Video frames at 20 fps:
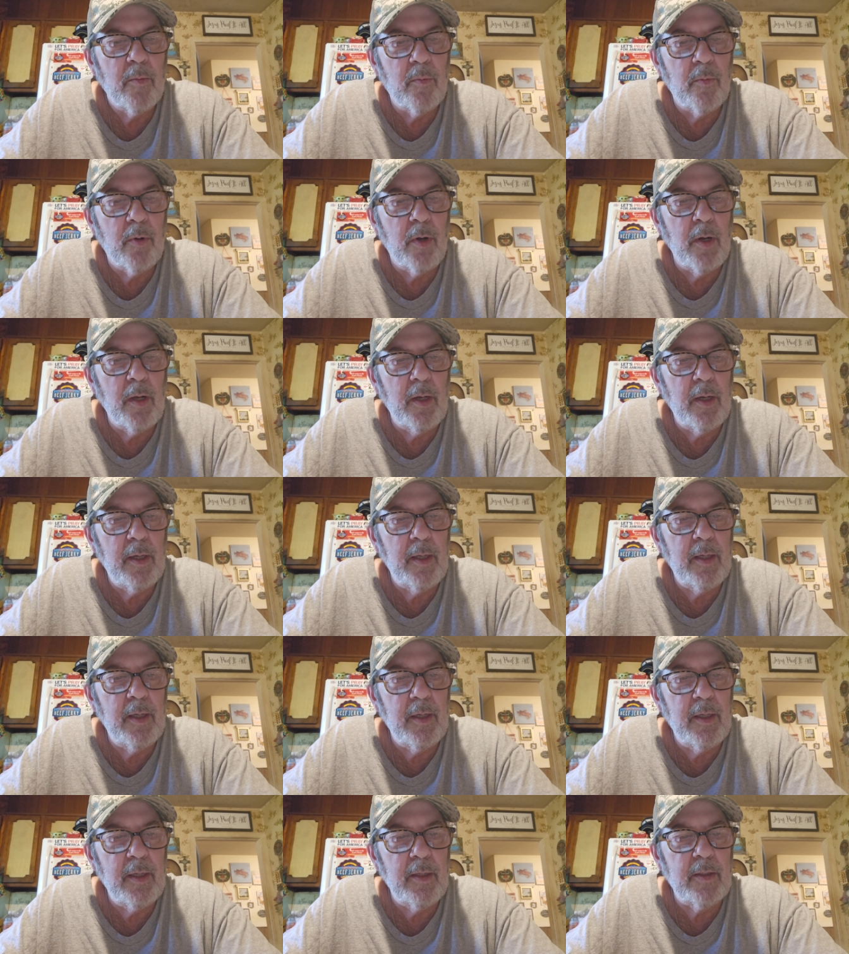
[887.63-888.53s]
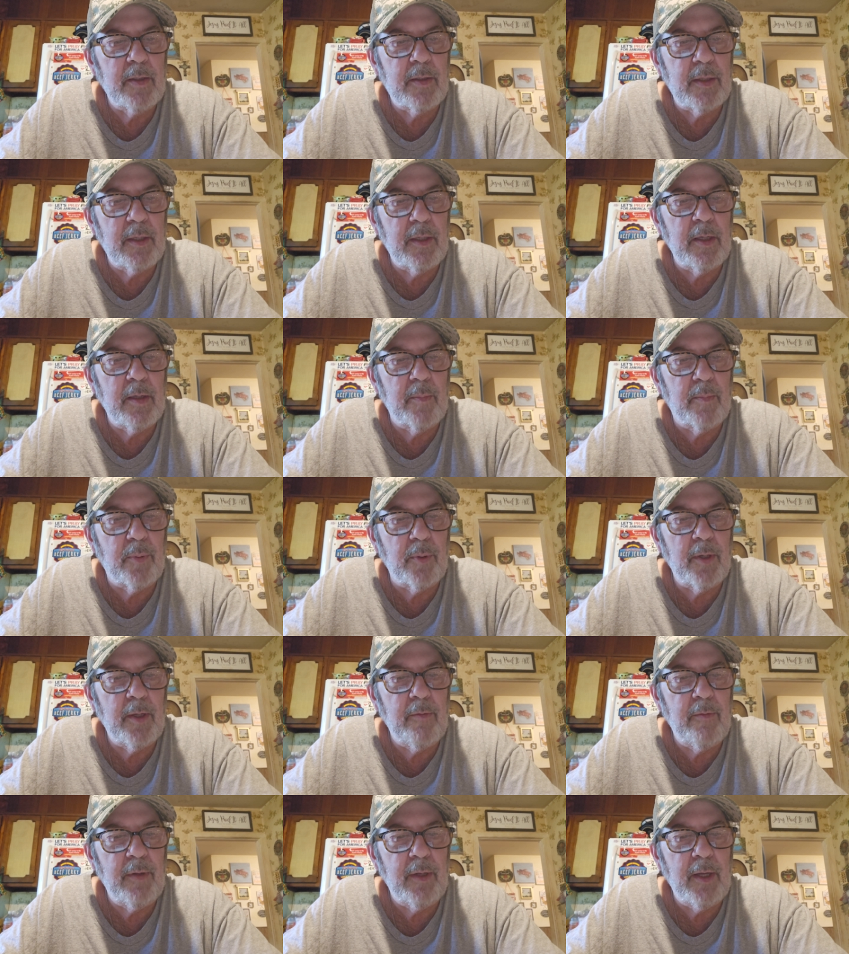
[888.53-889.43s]
What is the
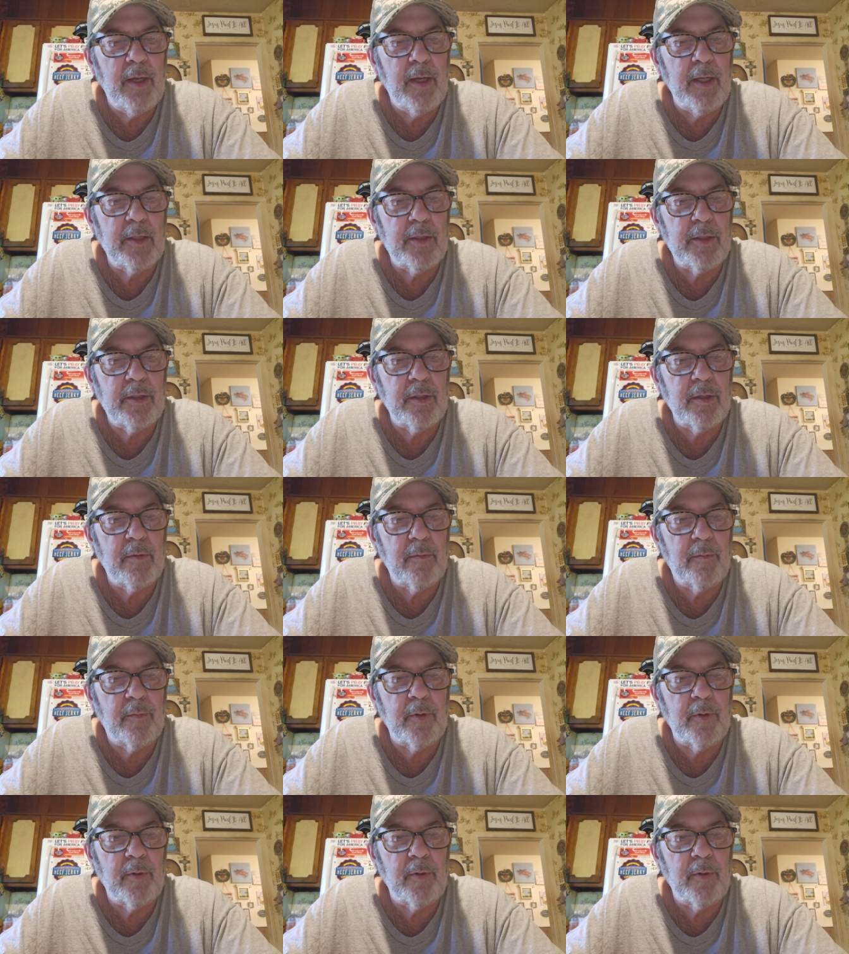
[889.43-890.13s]
abbreviation